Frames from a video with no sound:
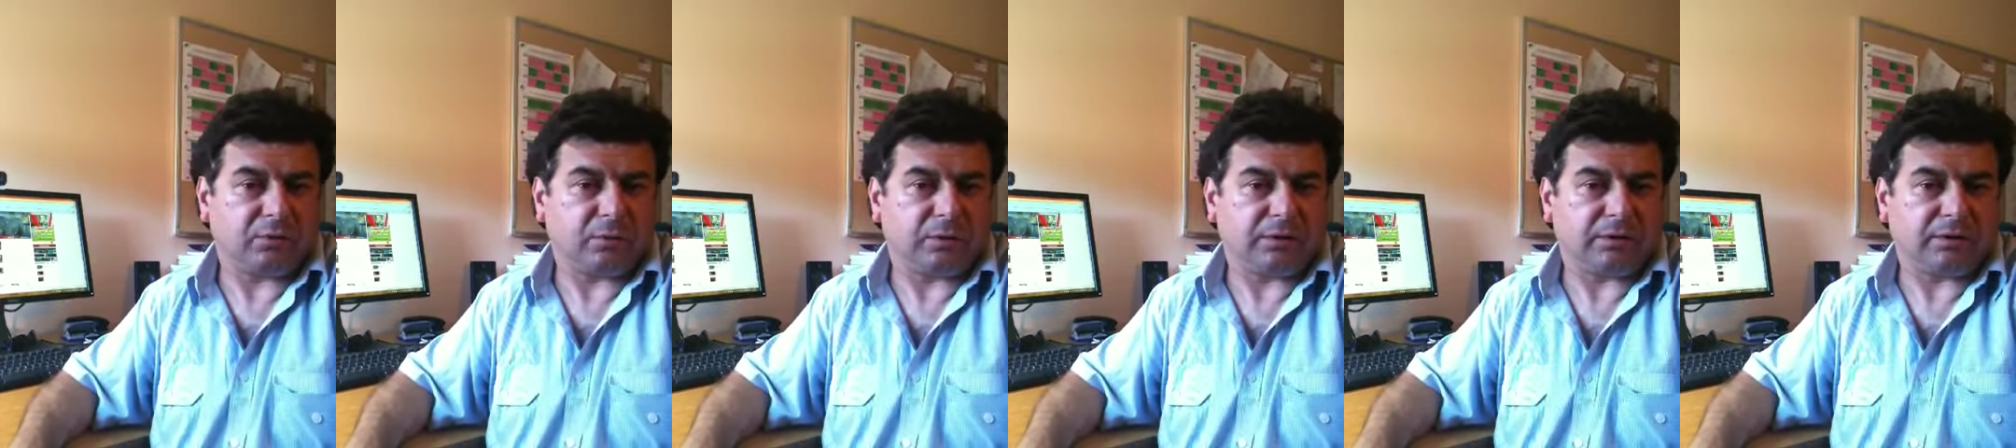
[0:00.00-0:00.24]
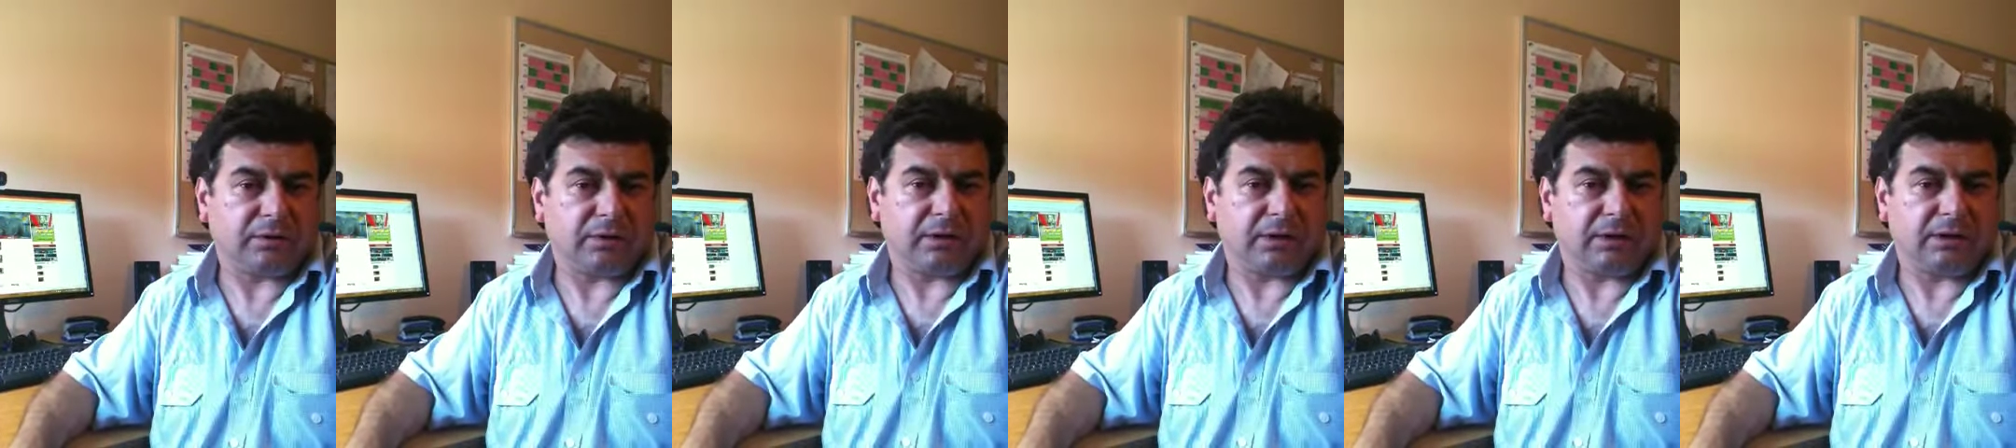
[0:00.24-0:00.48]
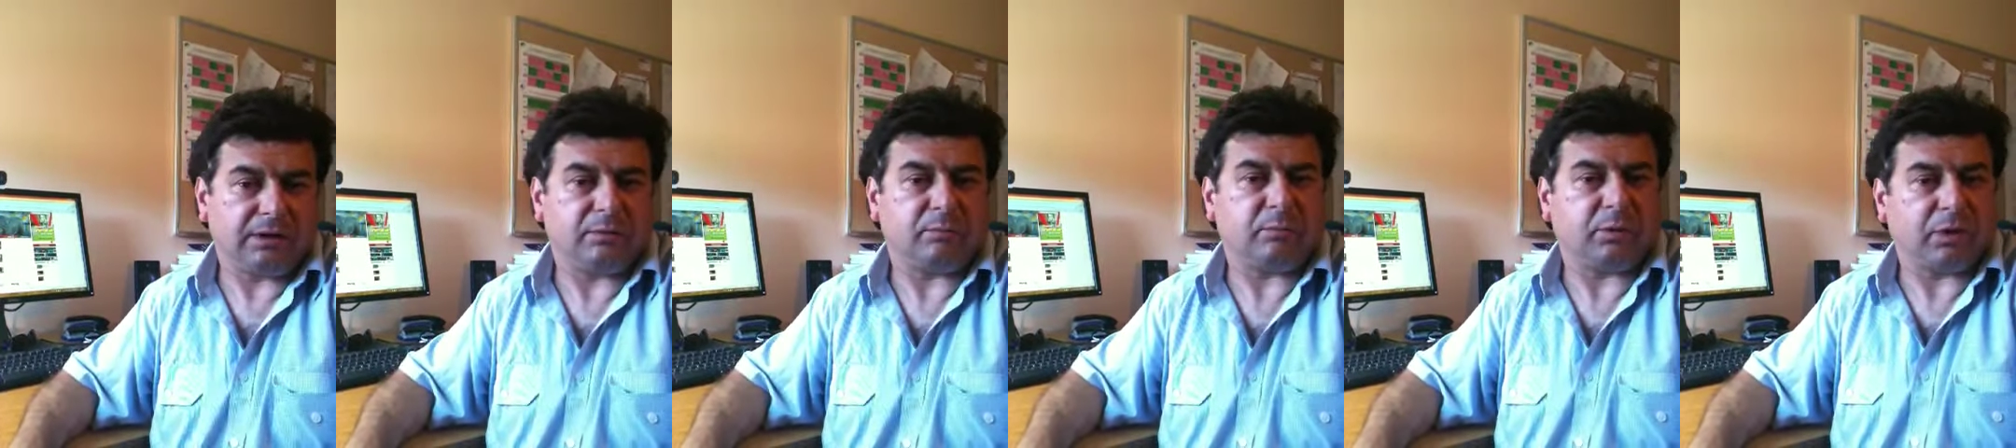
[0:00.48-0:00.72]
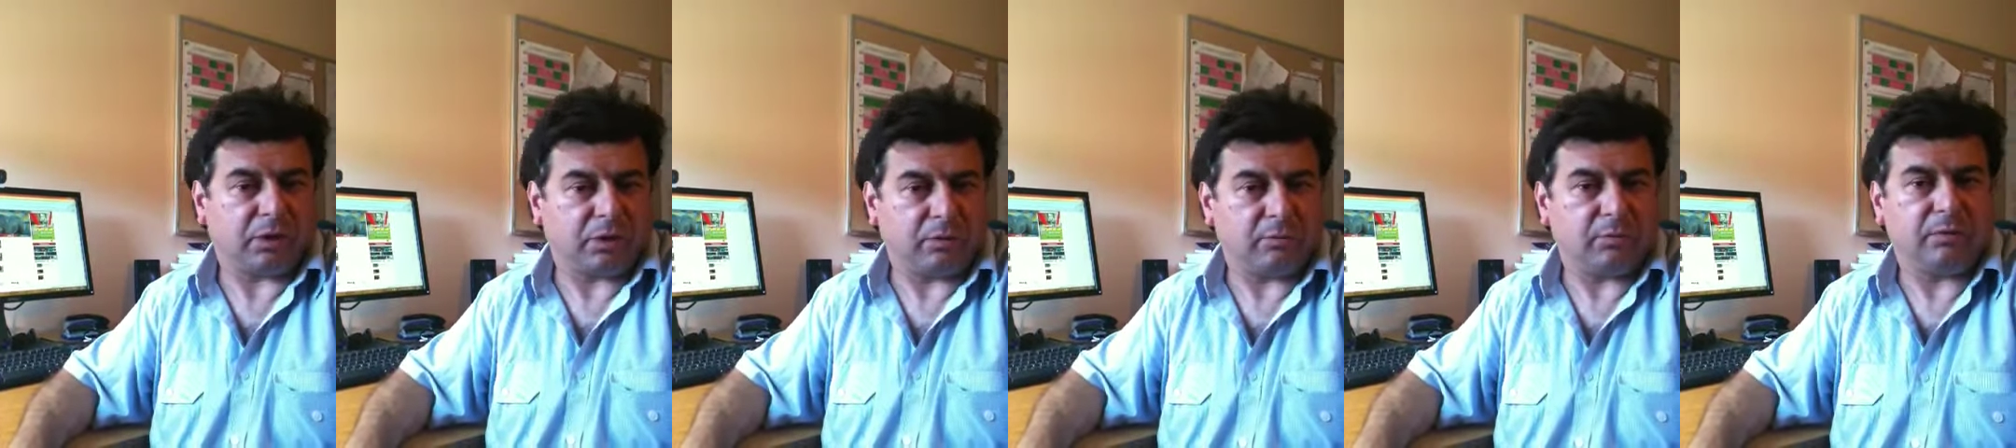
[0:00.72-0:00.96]
with the
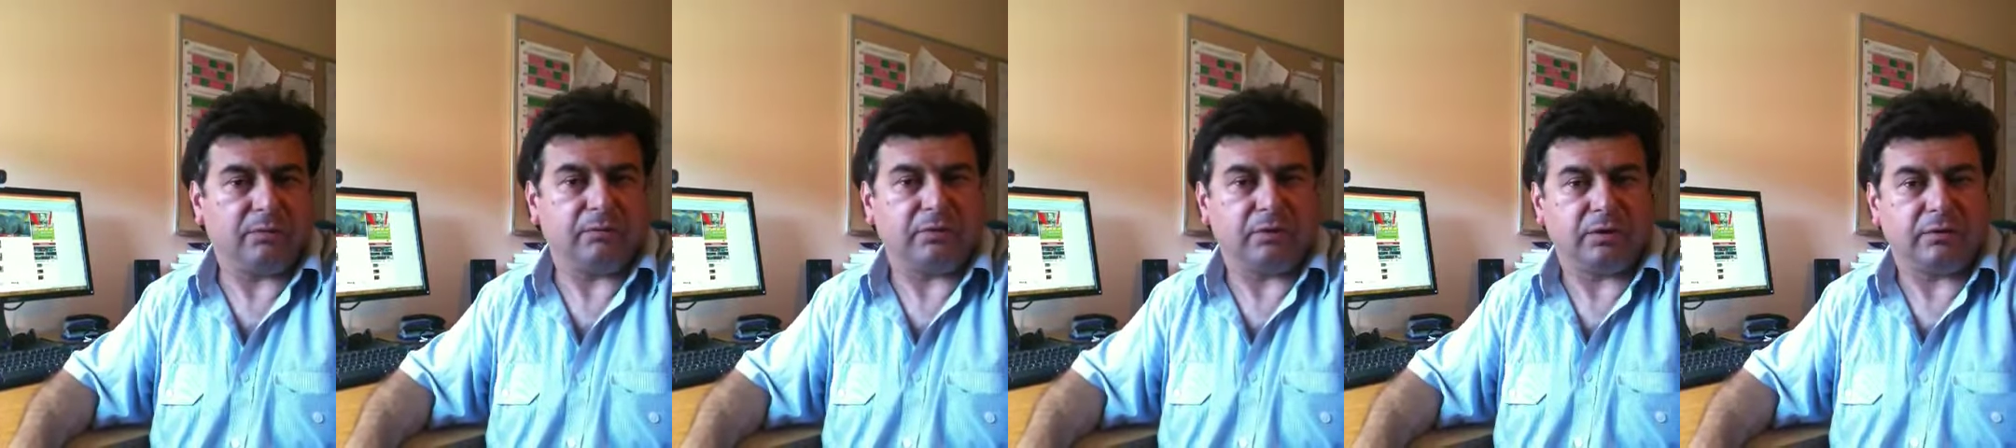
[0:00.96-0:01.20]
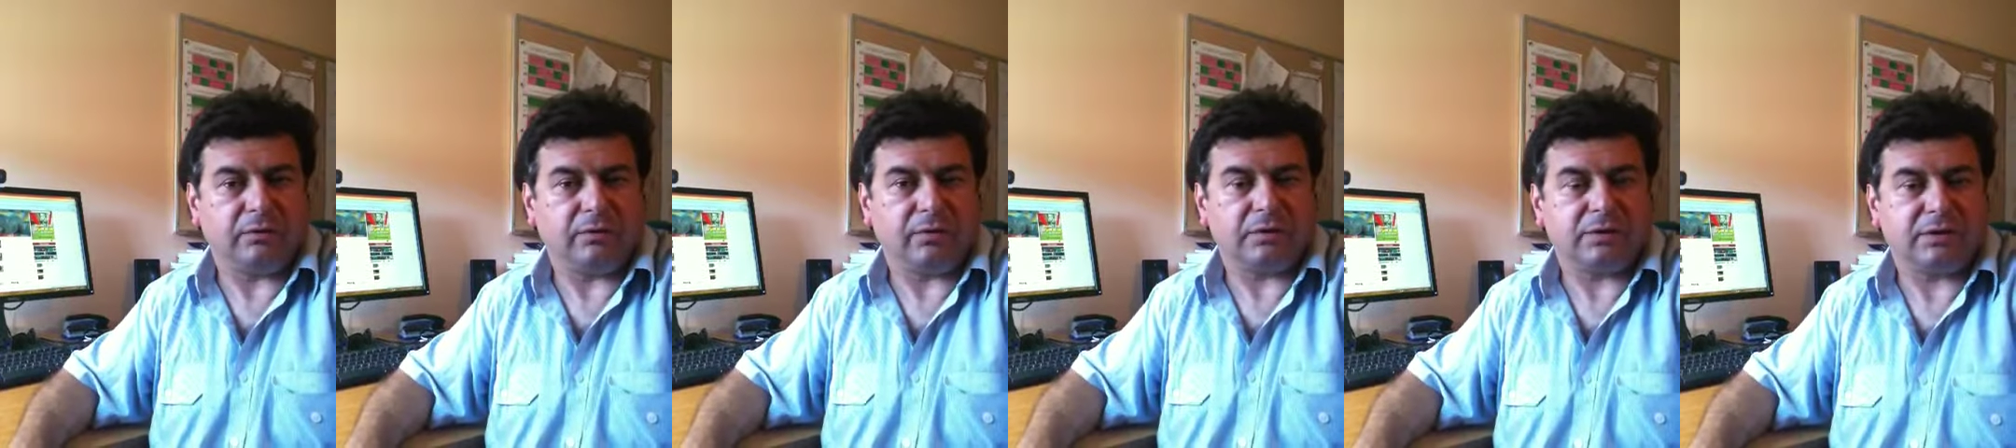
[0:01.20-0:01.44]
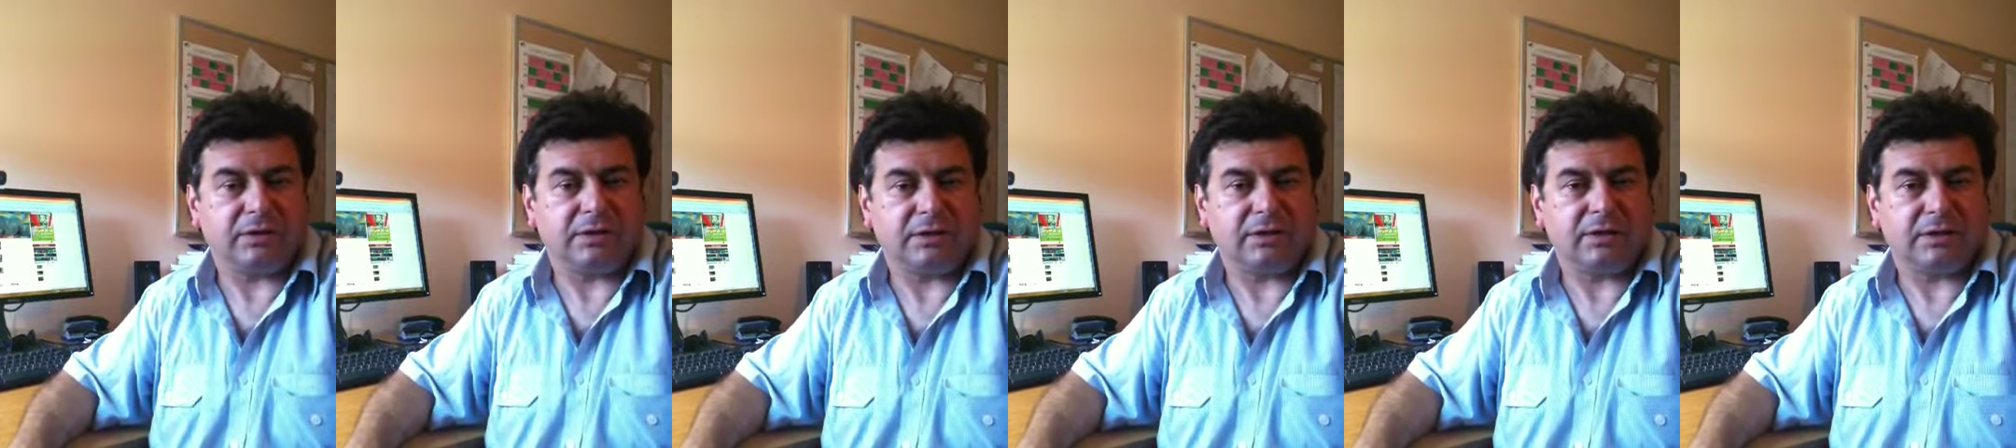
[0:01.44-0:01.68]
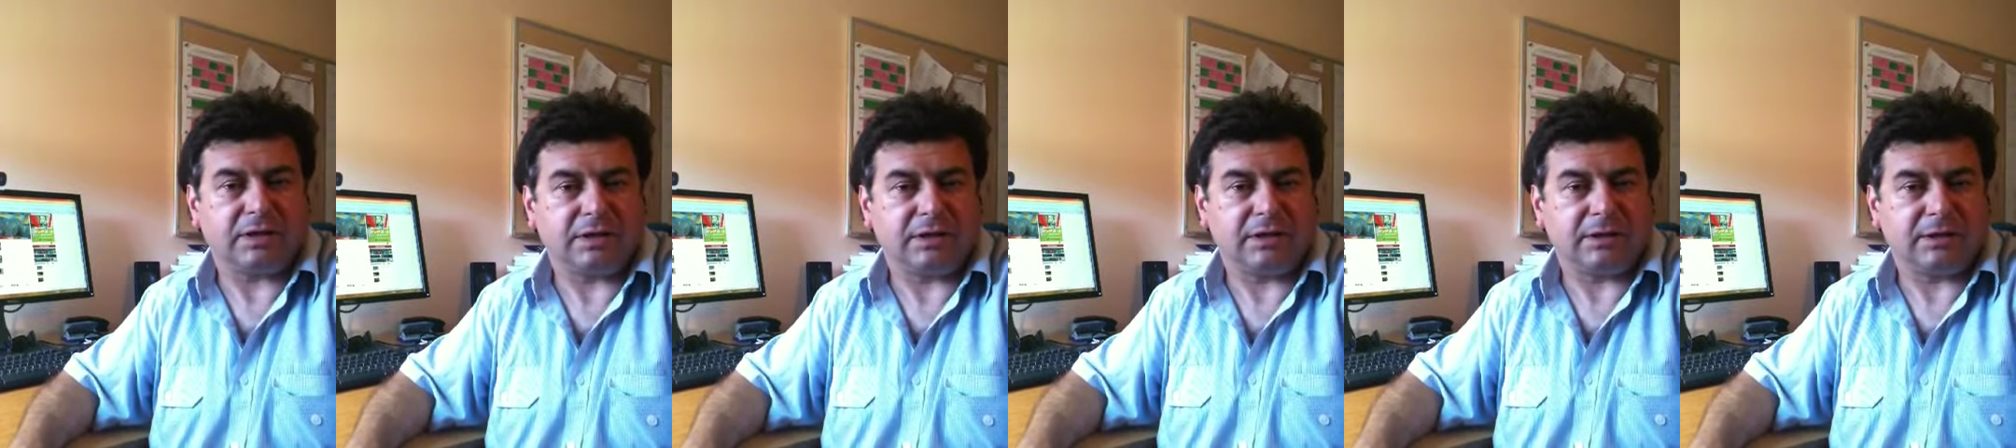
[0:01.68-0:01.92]
Diploma of University
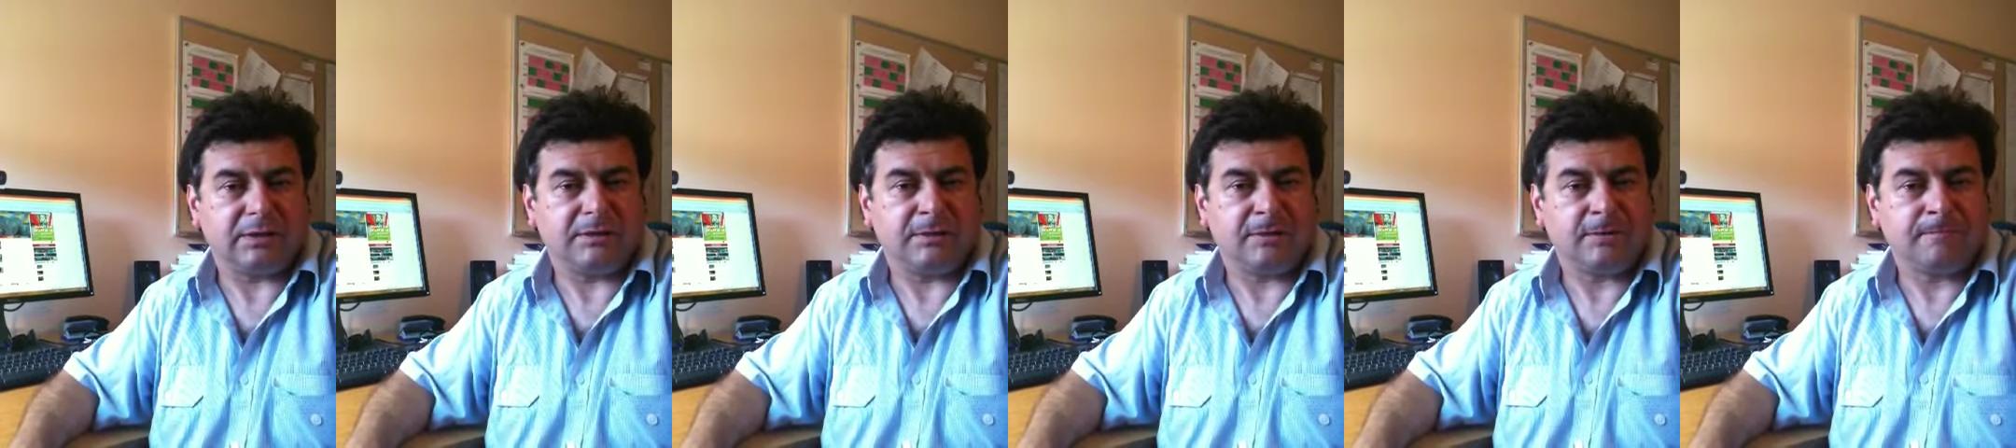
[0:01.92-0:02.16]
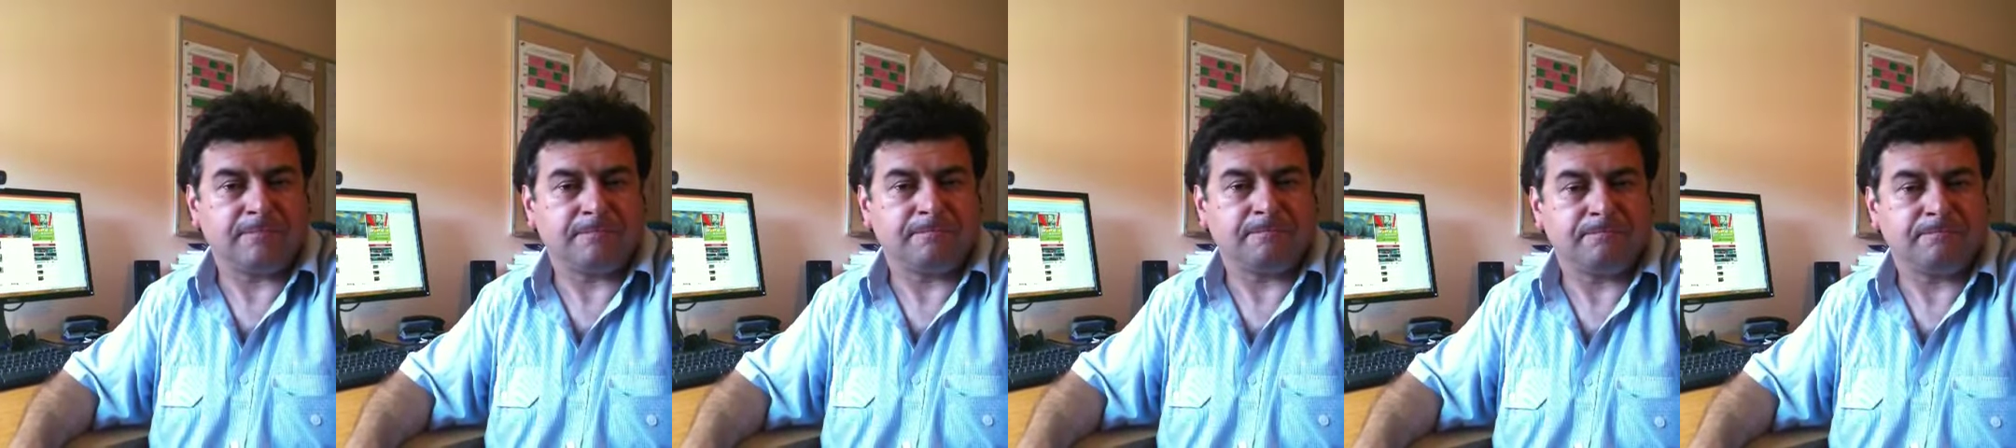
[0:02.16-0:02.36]
Studies.